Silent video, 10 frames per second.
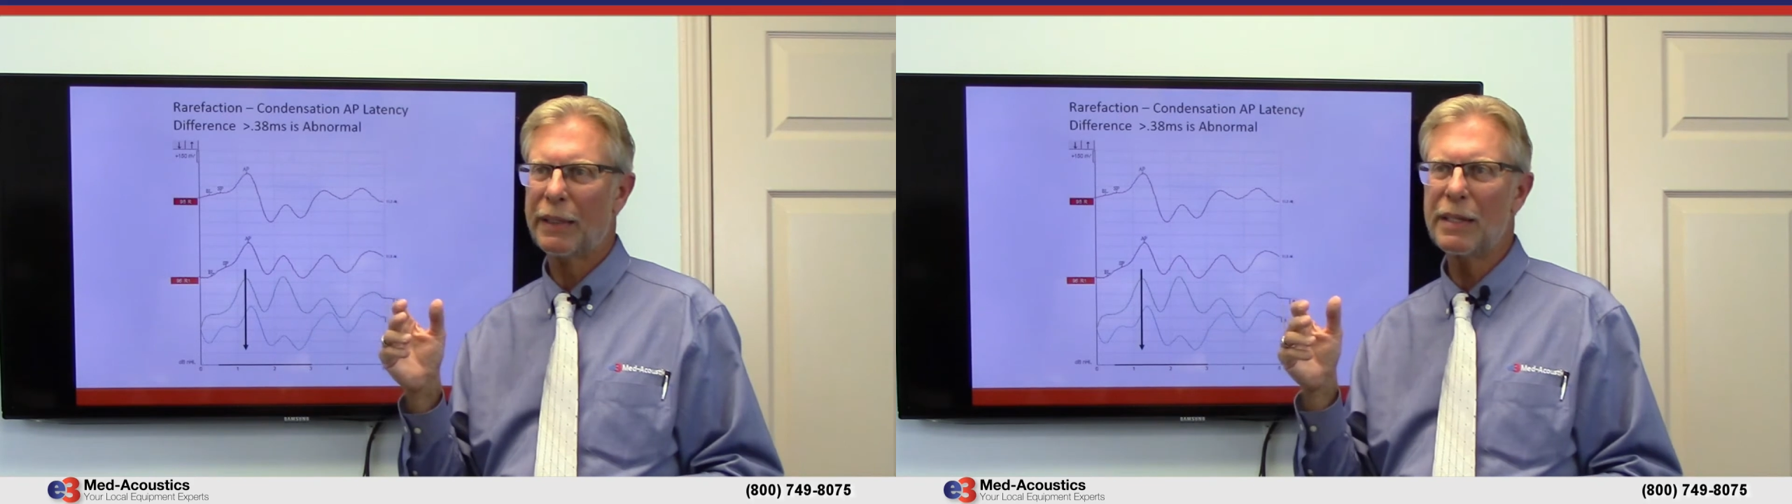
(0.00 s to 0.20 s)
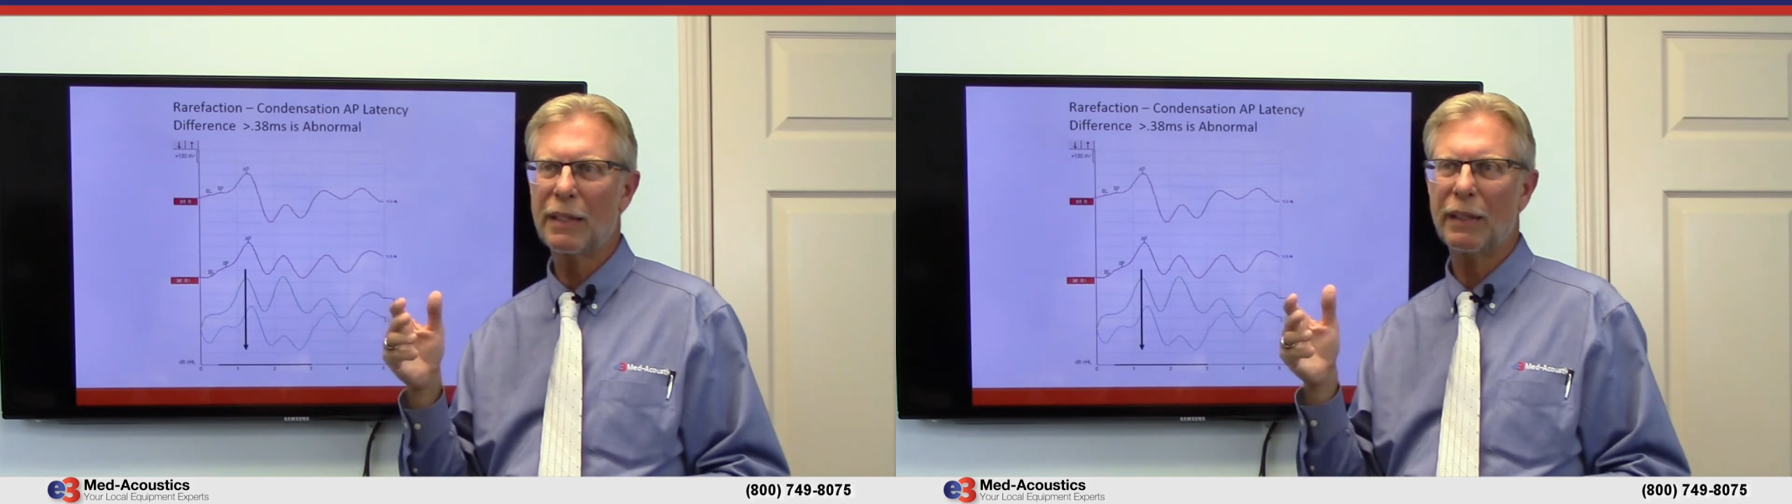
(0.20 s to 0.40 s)

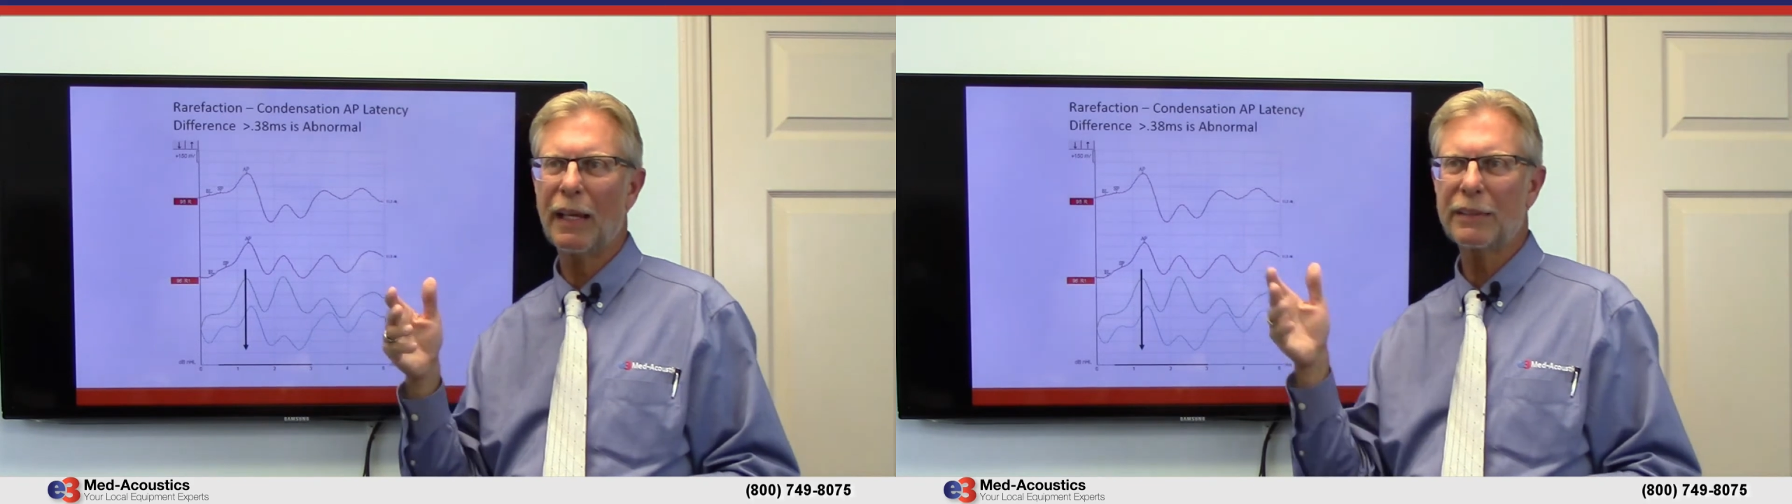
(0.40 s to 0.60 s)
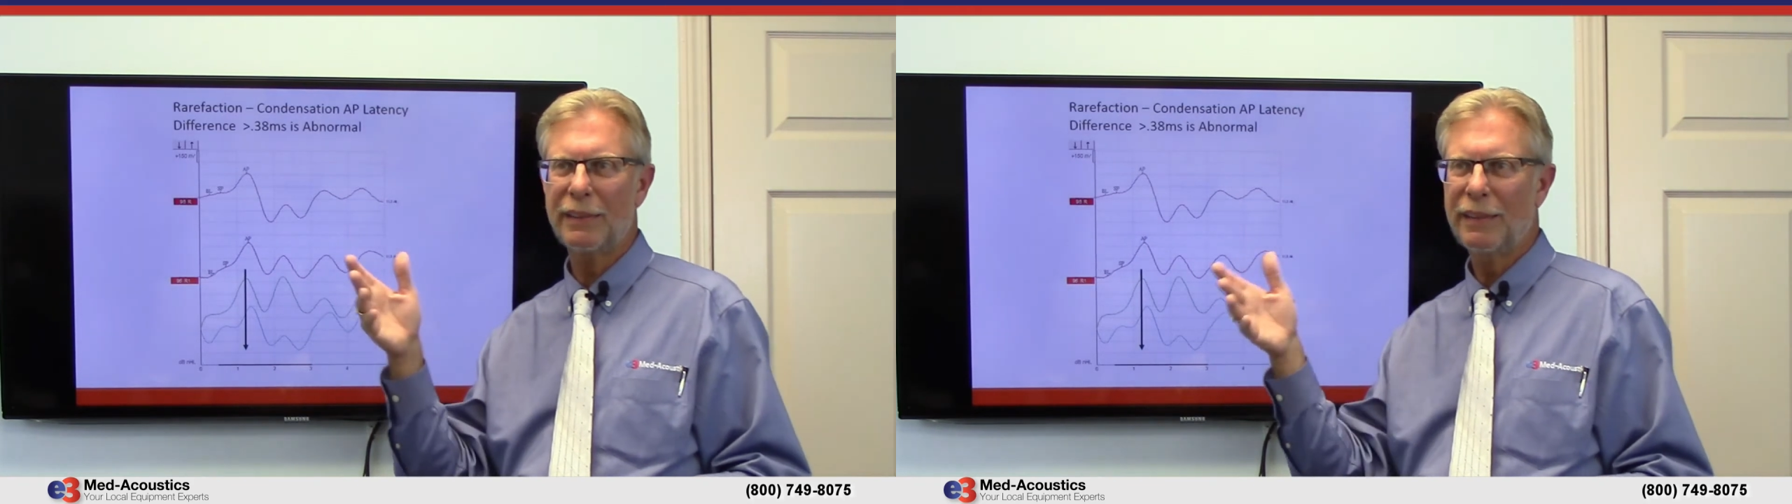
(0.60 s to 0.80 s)
can
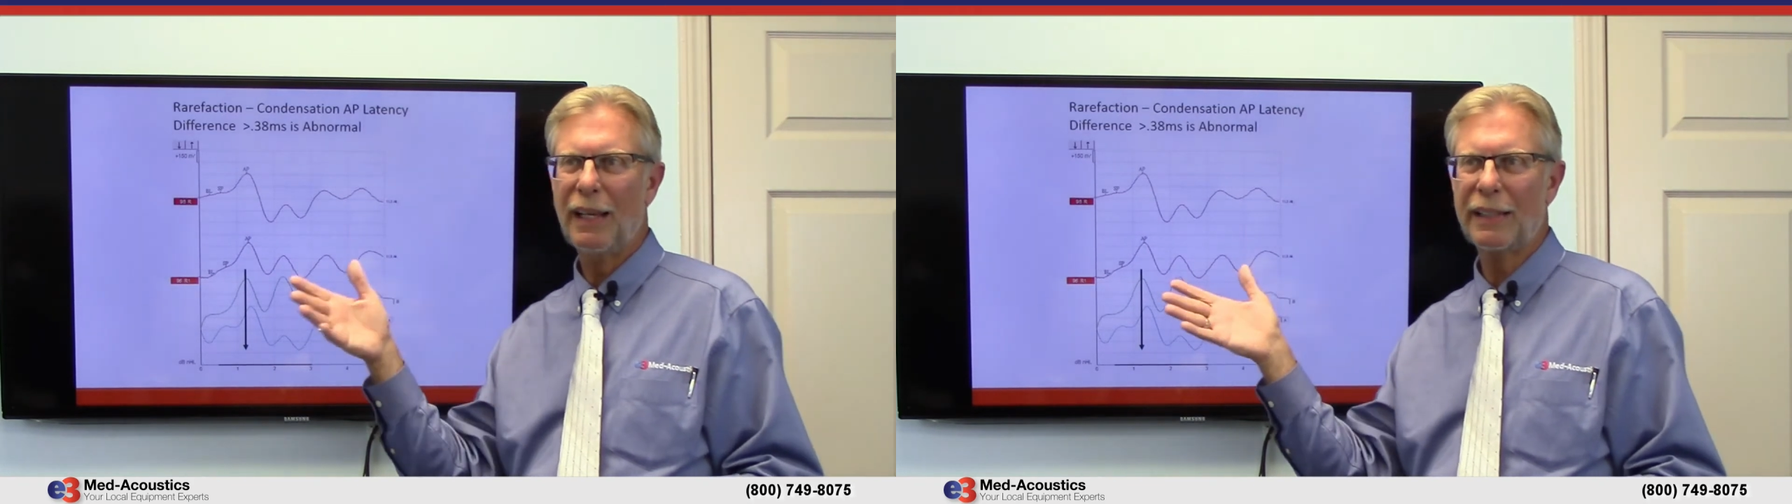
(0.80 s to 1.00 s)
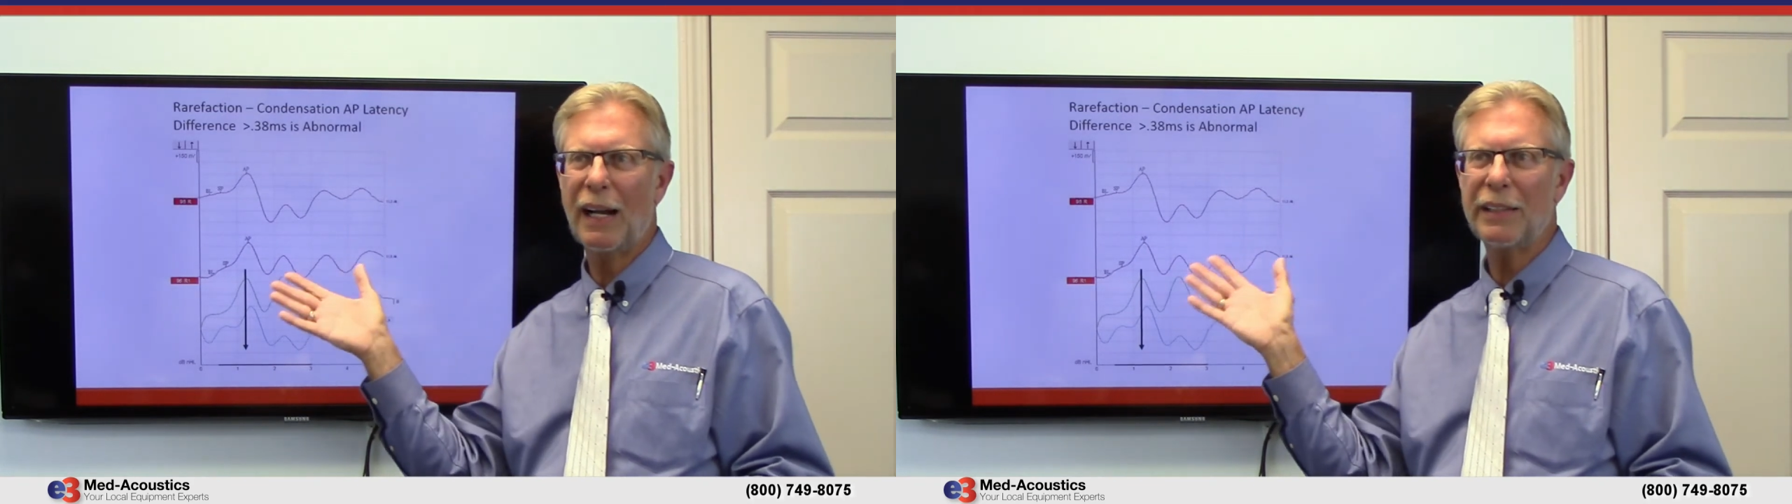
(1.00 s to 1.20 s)
collect
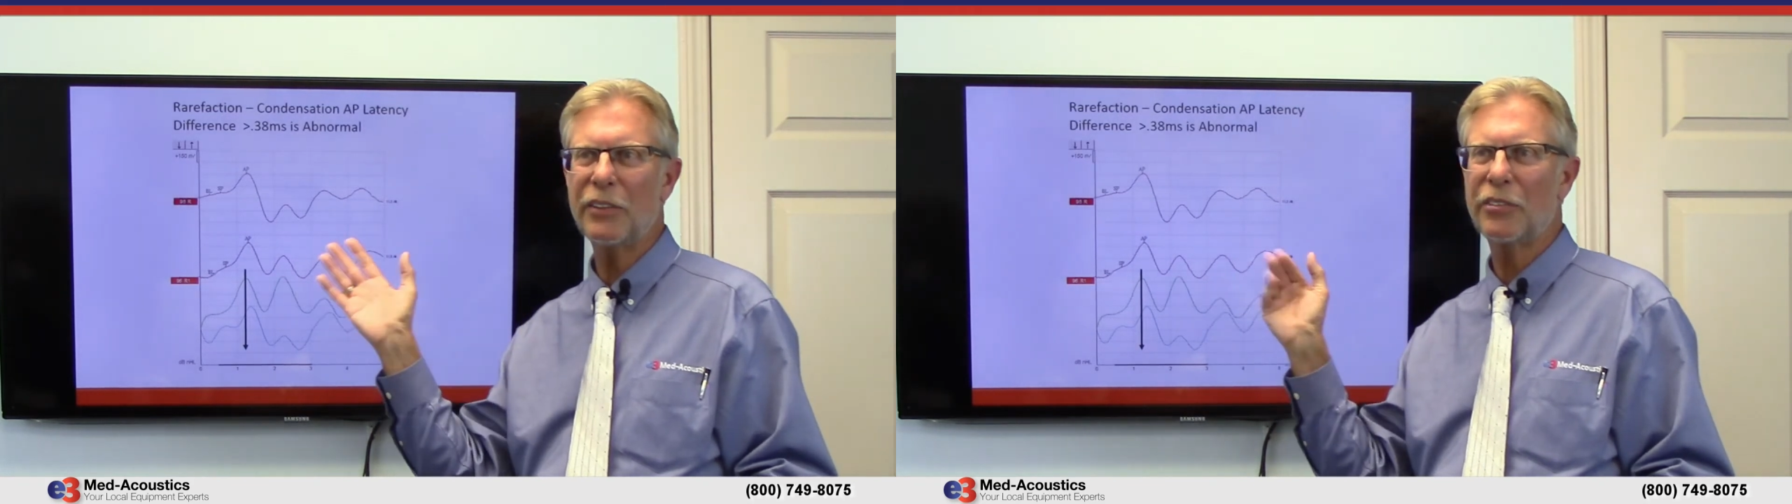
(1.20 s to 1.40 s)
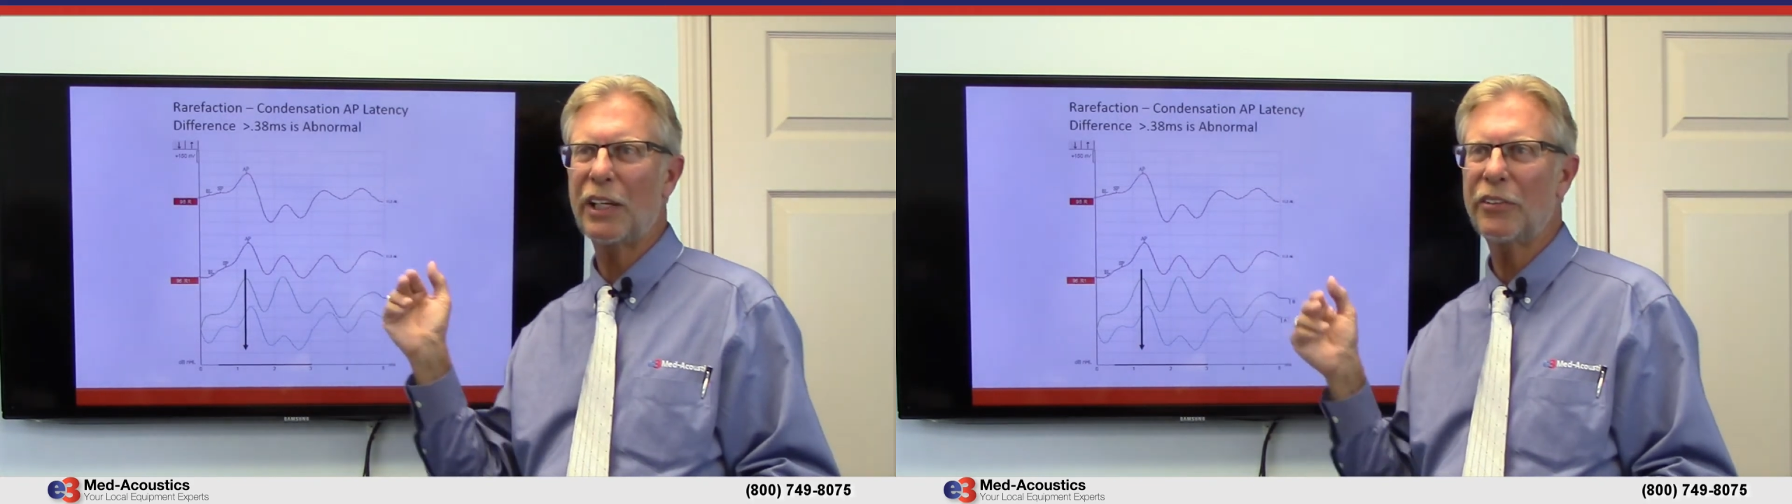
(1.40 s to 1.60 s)
a
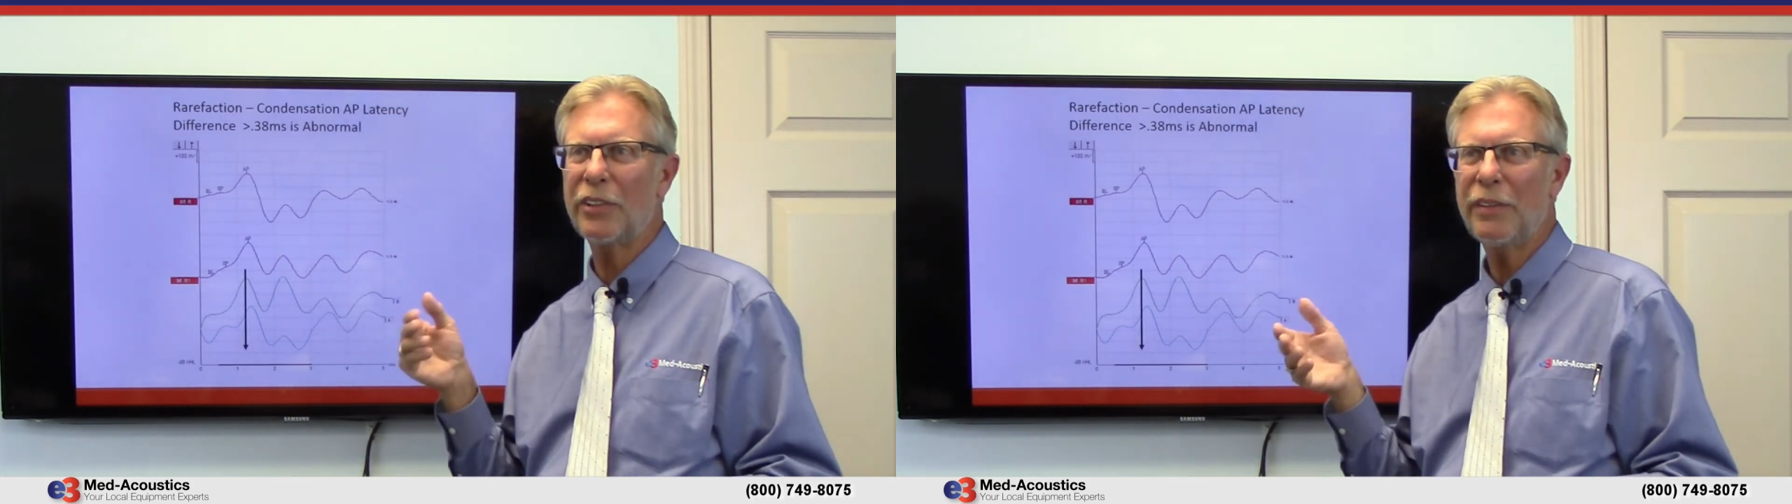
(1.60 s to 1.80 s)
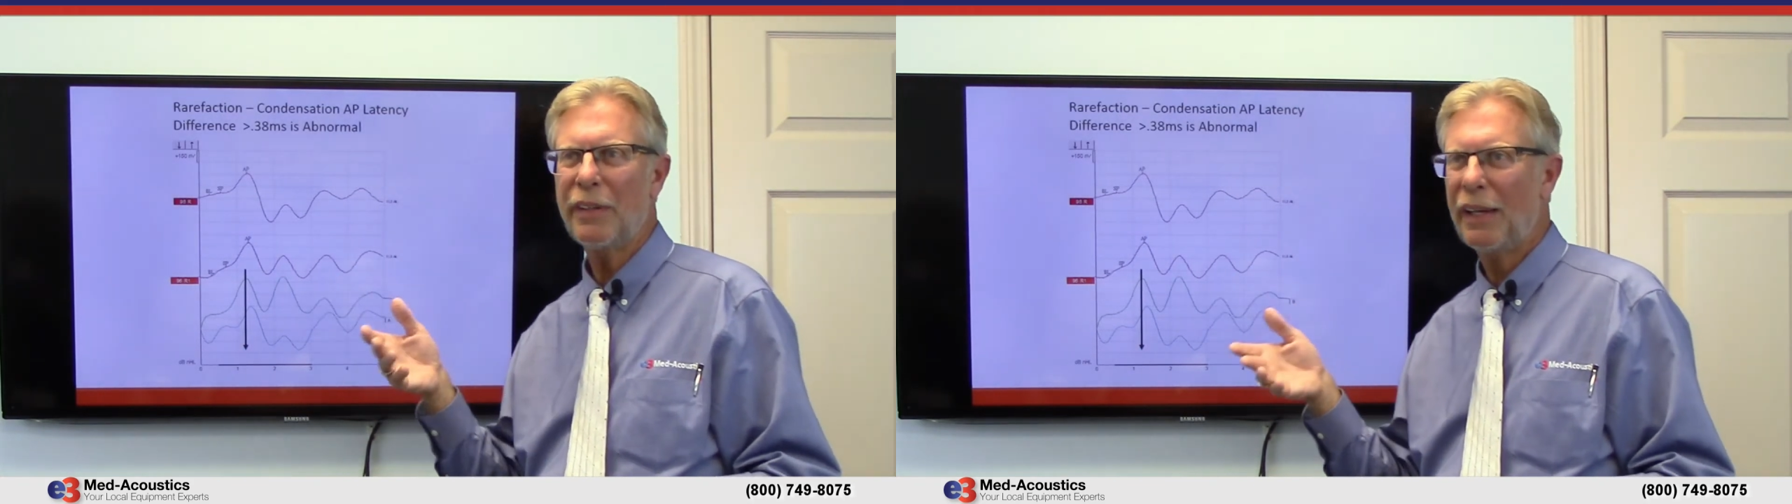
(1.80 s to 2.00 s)

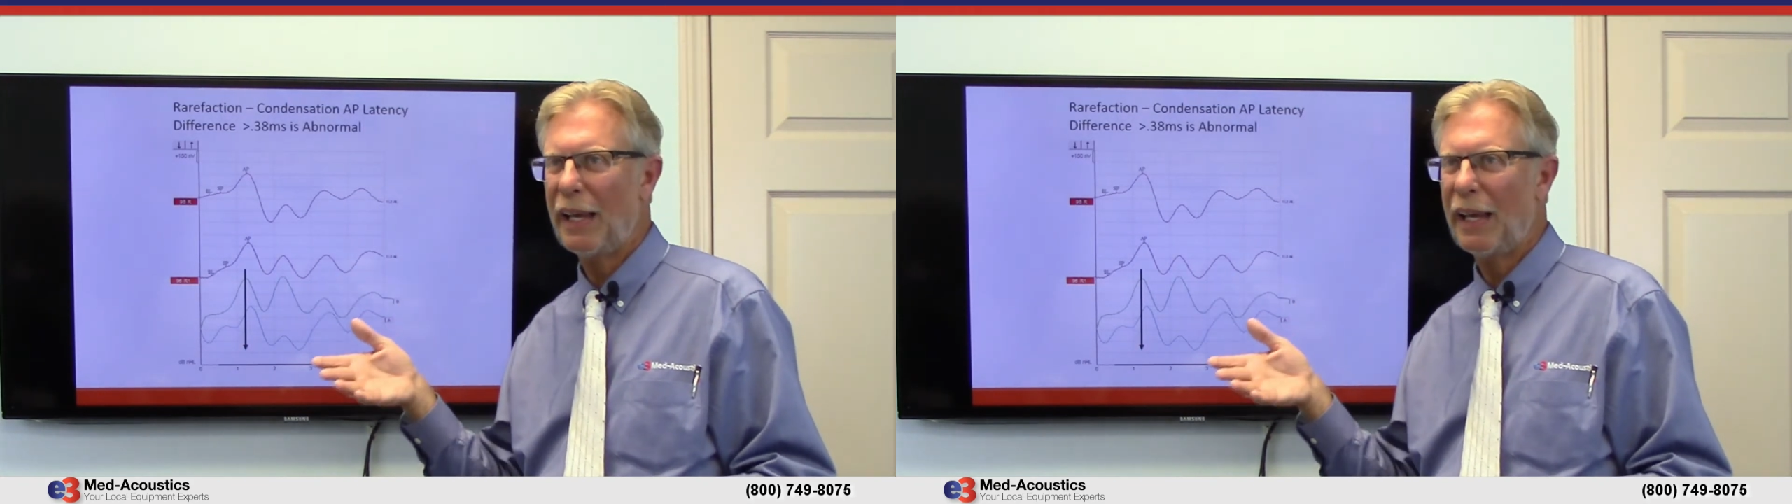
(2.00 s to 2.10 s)
condensation